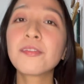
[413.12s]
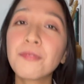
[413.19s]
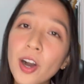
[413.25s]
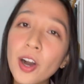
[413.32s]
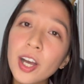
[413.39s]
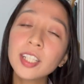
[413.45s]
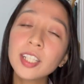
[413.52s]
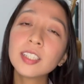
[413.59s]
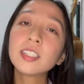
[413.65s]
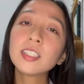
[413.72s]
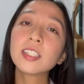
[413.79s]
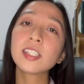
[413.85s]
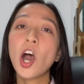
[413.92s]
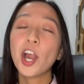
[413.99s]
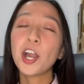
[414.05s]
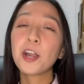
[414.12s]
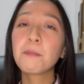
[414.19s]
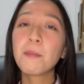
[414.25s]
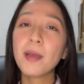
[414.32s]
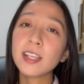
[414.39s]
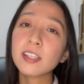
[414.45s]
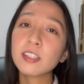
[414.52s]
funds are
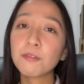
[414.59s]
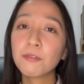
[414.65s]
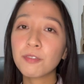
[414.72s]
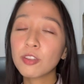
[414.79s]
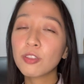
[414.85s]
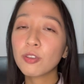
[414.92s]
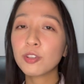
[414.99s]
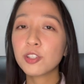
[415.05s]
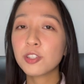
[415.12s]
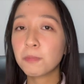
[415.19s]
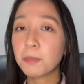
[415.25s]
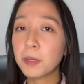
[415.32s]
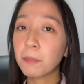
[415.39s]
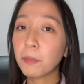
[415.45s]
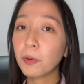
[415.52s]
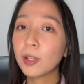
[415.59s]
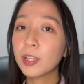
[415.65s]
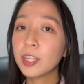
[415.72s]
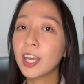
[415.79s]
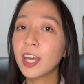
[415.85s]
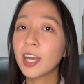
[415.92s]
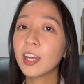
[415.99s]
best for those people
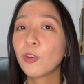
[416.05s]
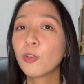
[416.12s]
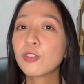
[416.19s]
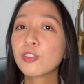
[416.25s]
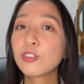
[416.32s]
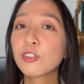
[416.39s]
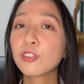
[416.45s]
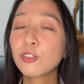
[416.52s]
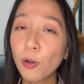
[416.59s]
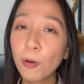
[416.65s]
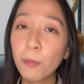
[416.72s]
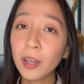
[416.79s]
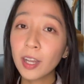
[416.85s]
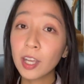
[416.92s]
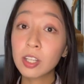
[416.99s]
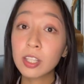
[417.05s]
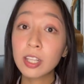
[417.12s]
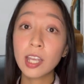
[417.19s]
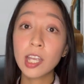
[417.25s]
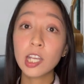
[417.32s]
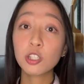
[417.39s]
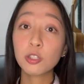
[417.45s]
na gusto magkaroon
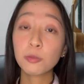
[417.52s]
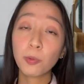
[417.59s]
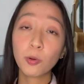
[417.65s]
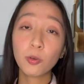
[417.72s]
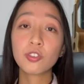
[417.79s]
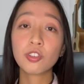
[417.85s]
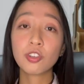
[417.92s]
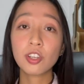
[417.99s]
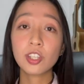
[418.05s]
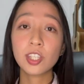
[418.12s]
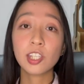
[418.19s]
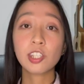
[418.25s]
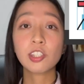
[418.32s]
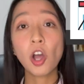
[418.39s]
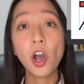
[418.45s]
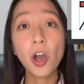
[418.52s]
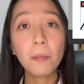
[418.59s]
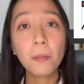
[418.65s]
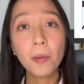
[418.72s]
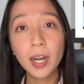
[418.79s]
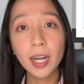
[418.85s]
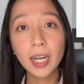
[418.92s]
ng exposure sa stock
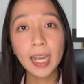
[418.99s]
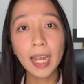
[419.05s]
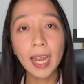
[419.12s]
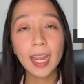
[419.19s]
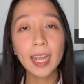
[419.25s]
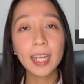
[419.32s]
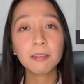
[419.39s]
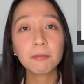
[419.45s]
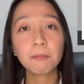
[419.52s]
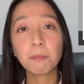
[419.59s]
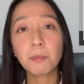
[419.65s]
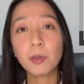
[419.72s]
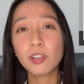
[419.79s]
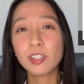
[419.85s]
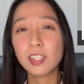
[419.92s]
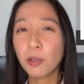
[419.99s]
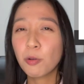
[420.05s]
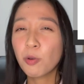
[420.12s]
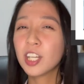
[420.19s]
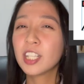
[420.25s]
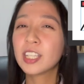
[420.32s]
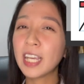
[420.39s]
market because they
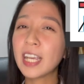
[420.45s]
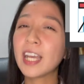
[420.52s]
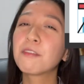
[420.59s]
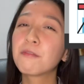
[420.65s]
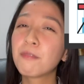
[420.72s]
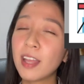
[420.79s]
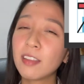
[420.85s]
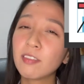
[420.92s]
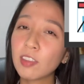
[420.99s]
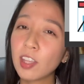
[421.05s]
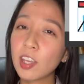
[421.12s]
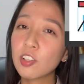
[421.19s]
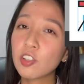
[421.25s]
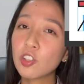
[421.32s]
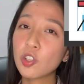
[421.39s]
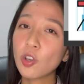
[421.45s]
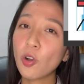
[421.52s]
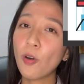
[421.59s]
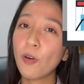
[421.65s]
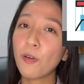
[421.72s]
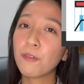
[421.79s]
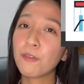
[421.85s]
want to take advantage
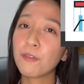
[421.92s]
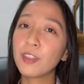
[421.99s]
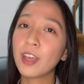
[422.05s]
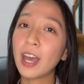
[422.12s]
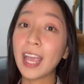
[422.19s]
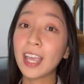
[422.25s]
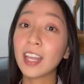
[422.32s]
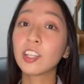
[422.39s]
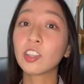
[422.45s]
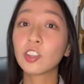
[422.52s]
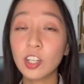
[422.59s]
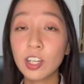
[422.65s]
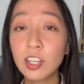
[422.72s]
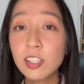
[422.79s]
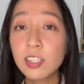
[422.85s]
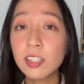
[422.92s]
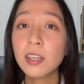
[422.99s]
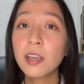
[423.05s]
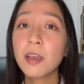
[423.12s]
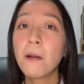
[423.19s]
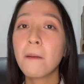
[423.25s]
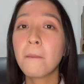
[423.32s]
of the high returns.
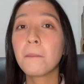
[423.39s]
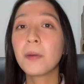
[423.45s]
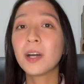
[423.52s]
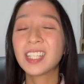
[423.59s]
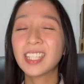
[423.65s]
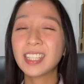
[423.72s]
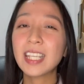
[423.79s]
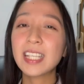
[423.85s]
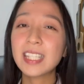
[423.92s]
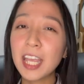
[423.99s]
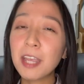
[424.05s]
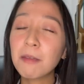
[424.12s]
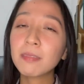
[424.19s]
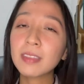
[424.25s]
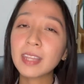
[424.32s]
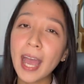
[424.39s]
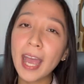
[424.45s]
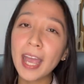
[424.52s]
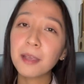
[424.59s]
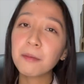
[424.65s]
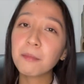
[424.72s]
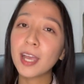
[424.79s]
But at the same time,